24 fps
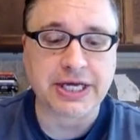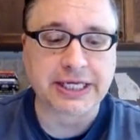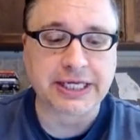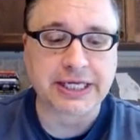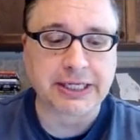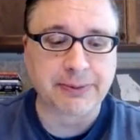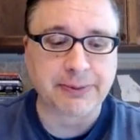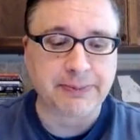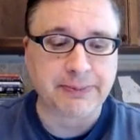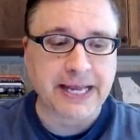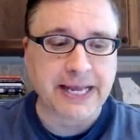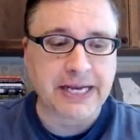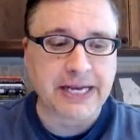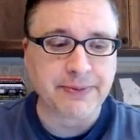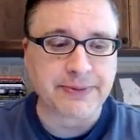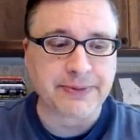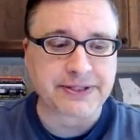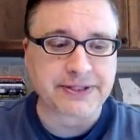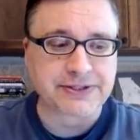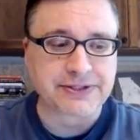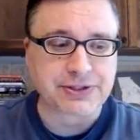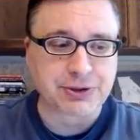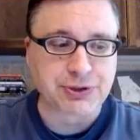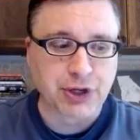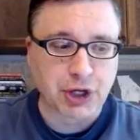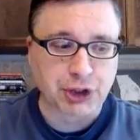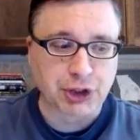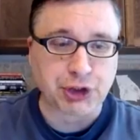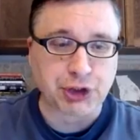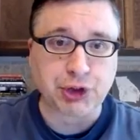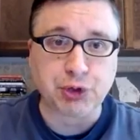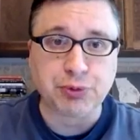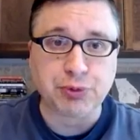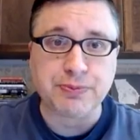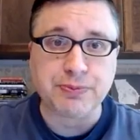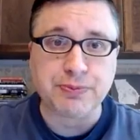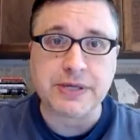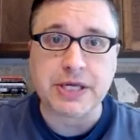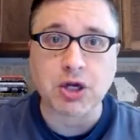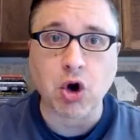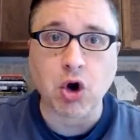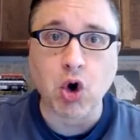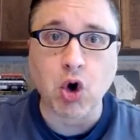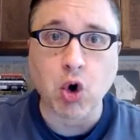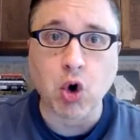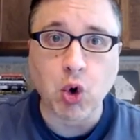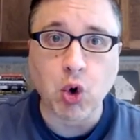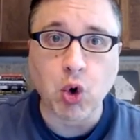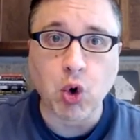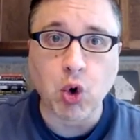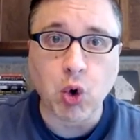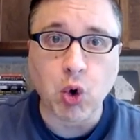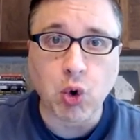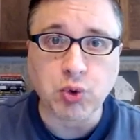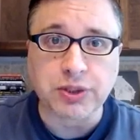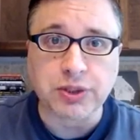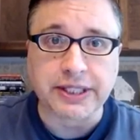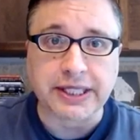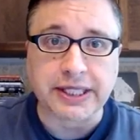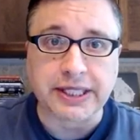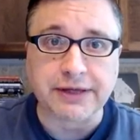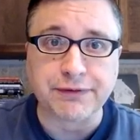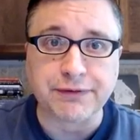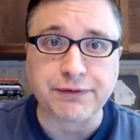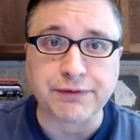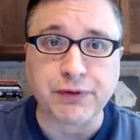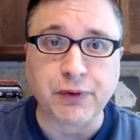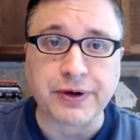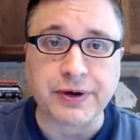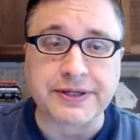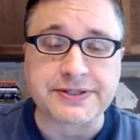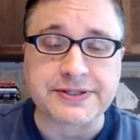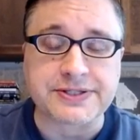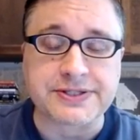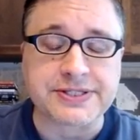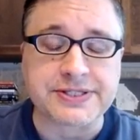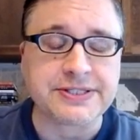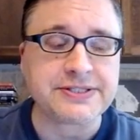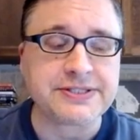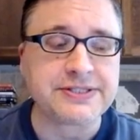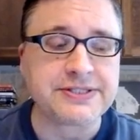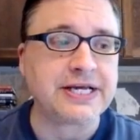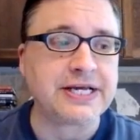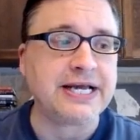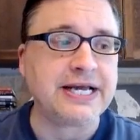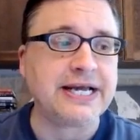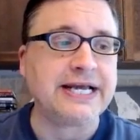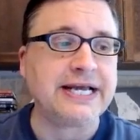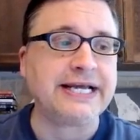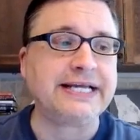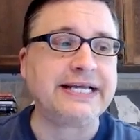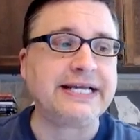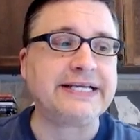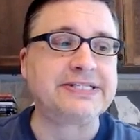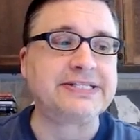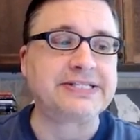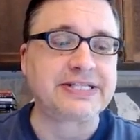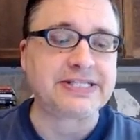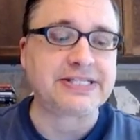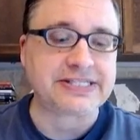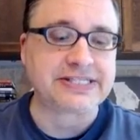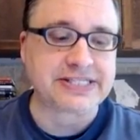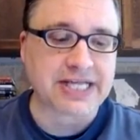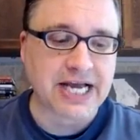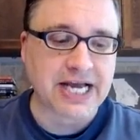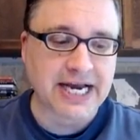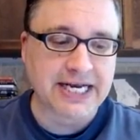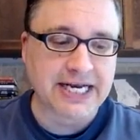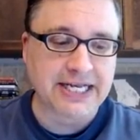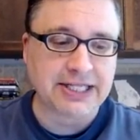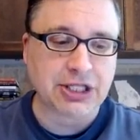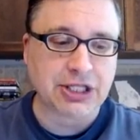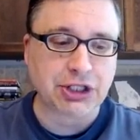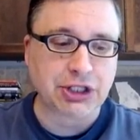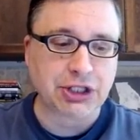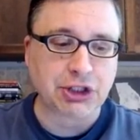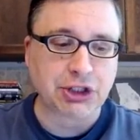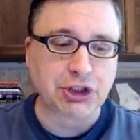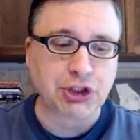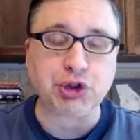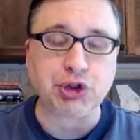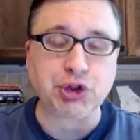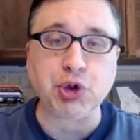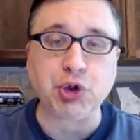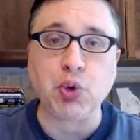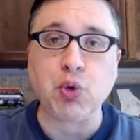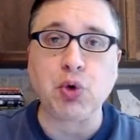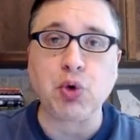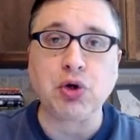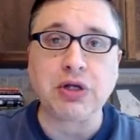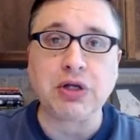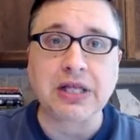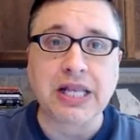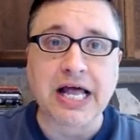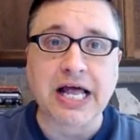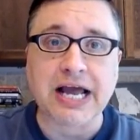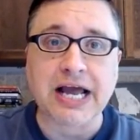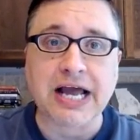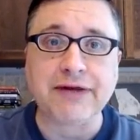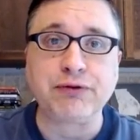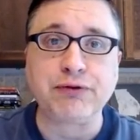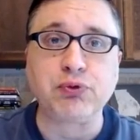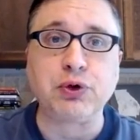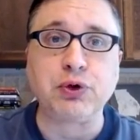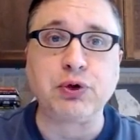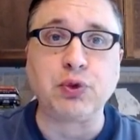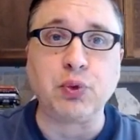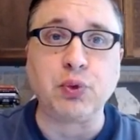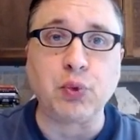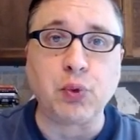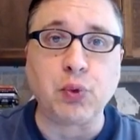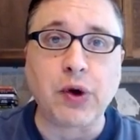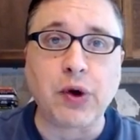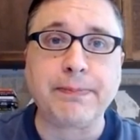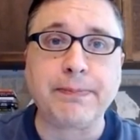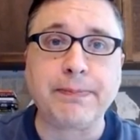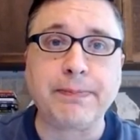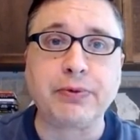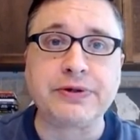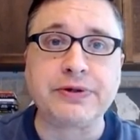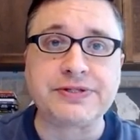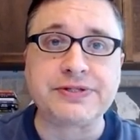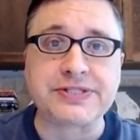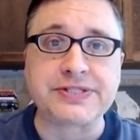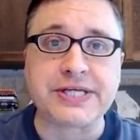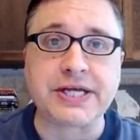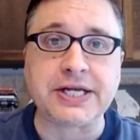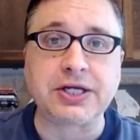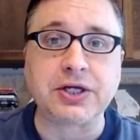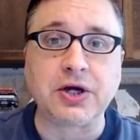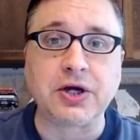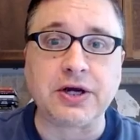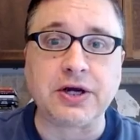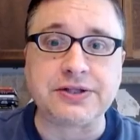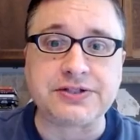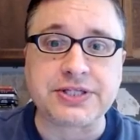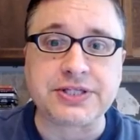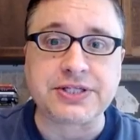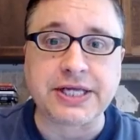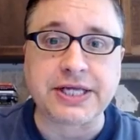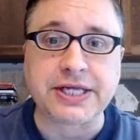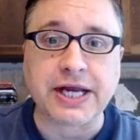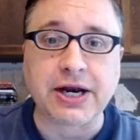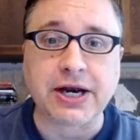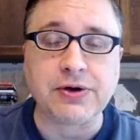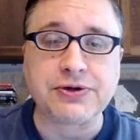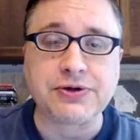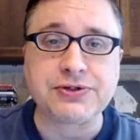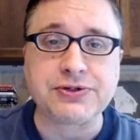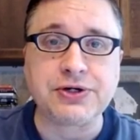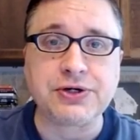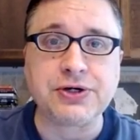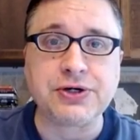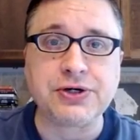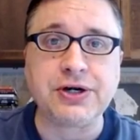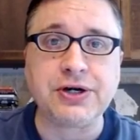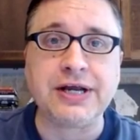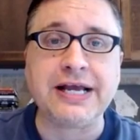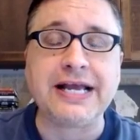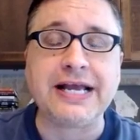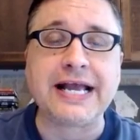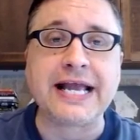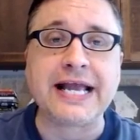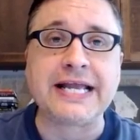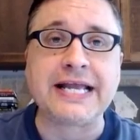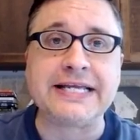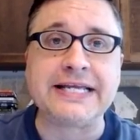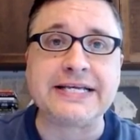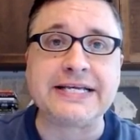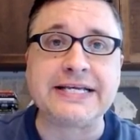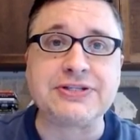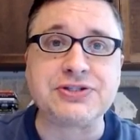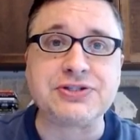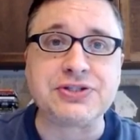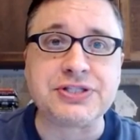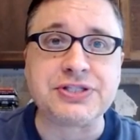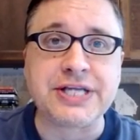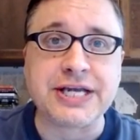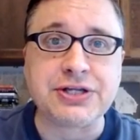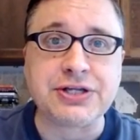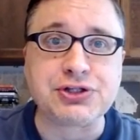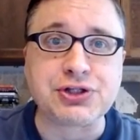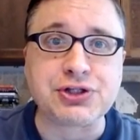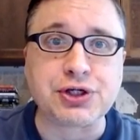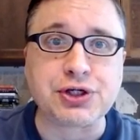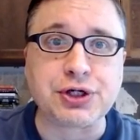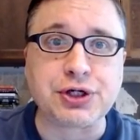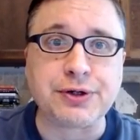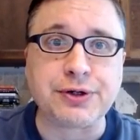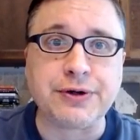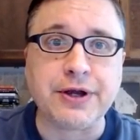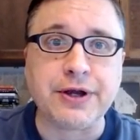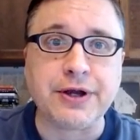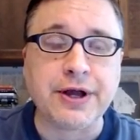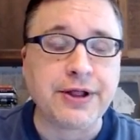Commandments, you being holy, for instance, is designed that your life would represent God's character and his nature.